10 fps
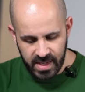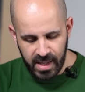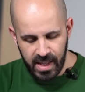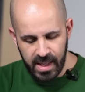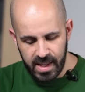
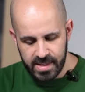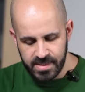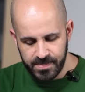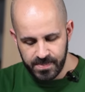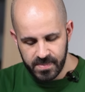I
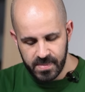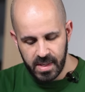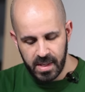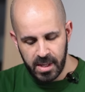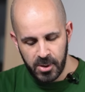had
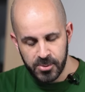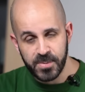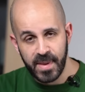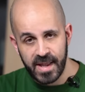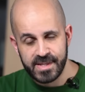an
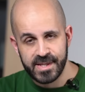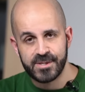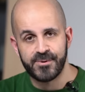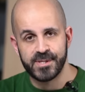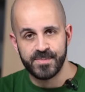
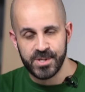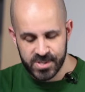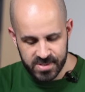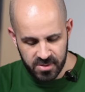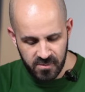automatic
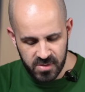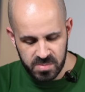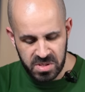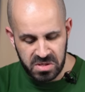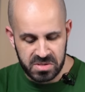transmission service
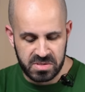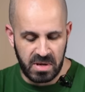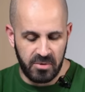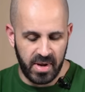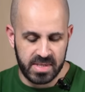because
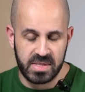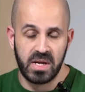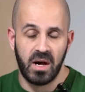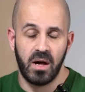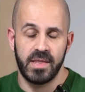I reckon the
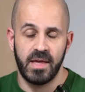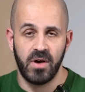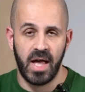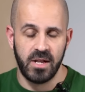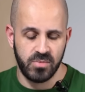car had
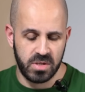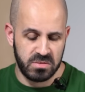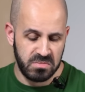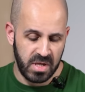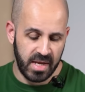never had
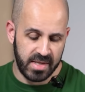one.